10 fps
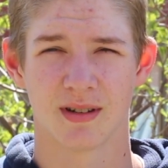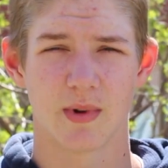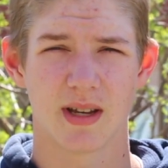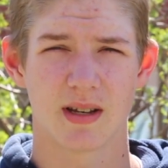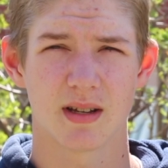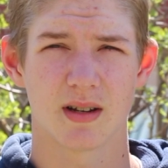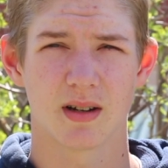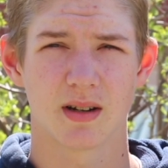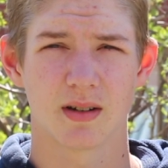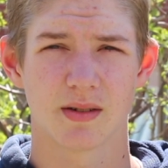We did
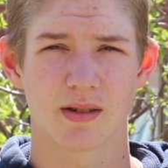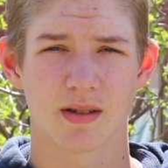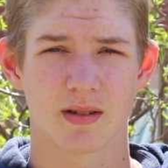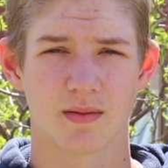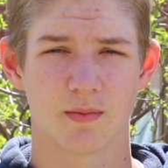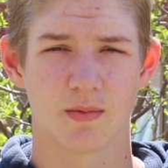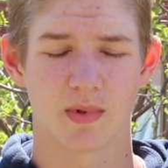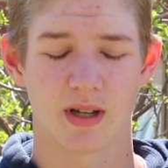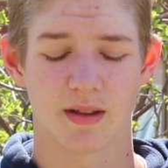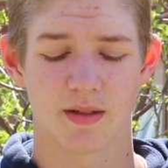ours
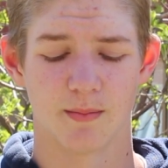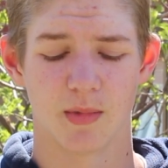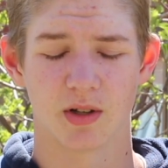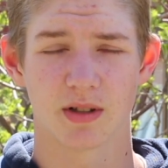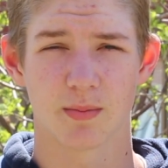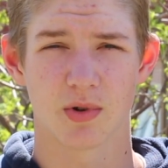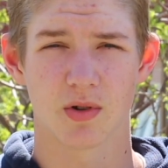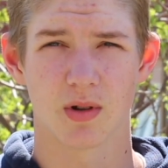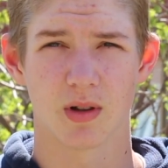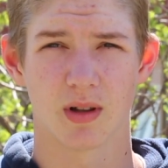with
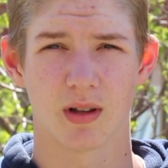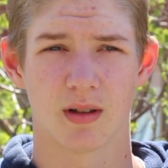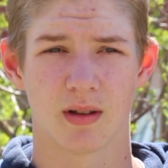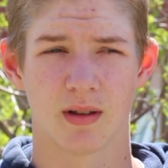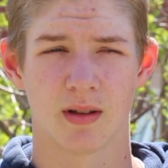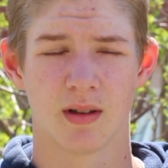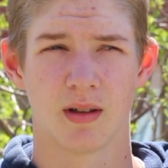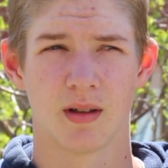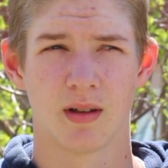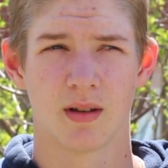multiple
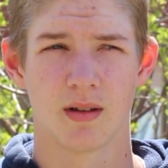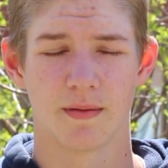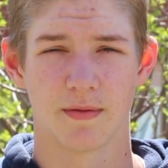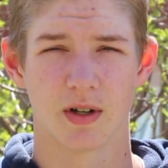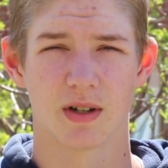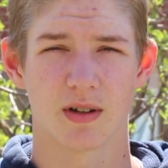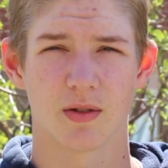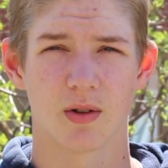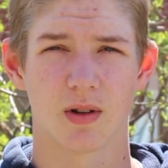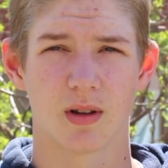
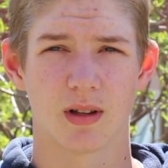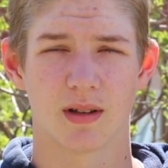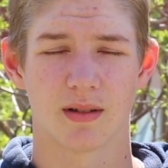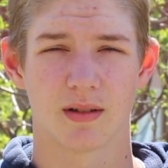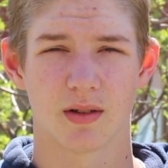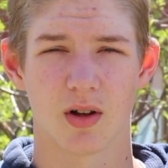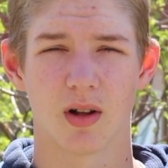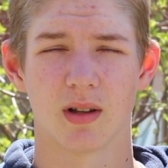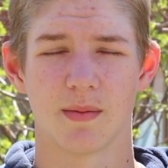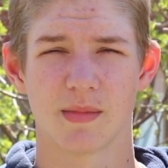vertical
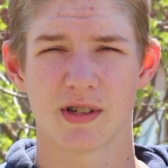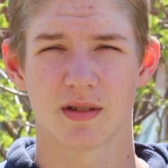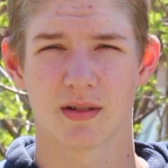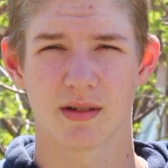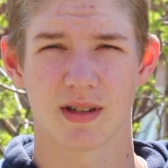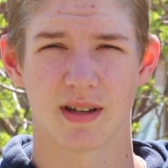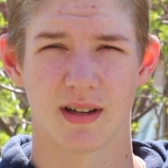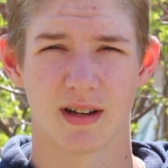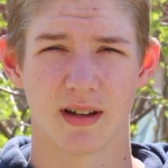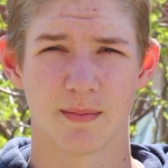columns
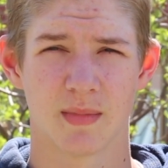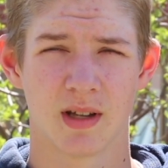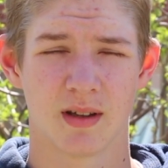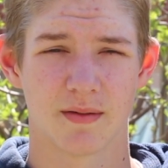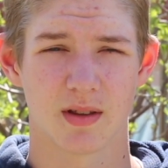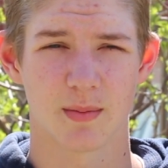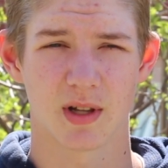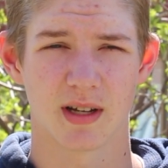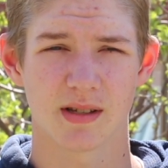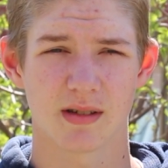standing up for the
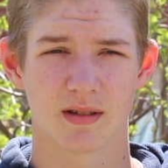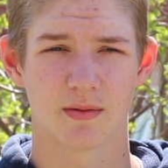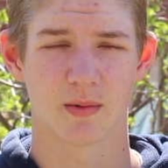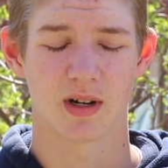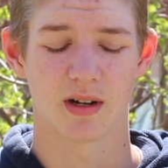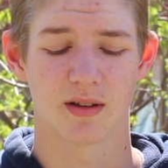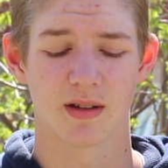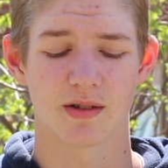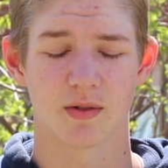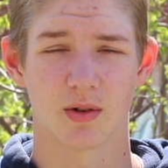plants, where
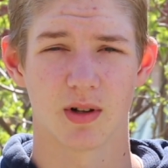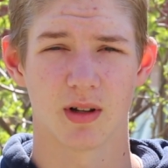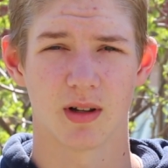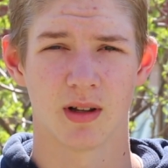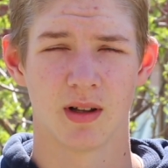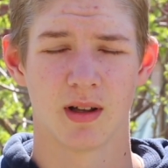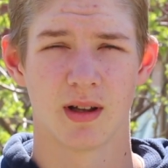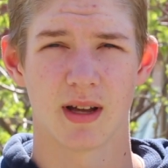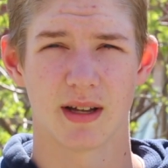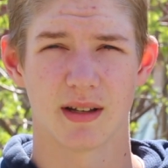the school
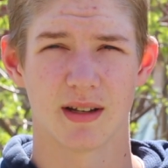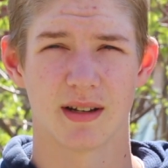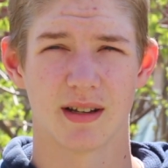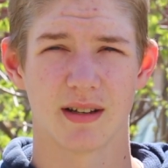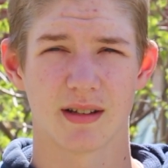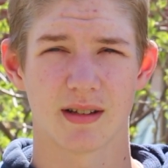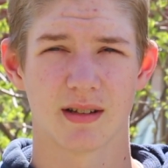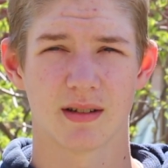had done it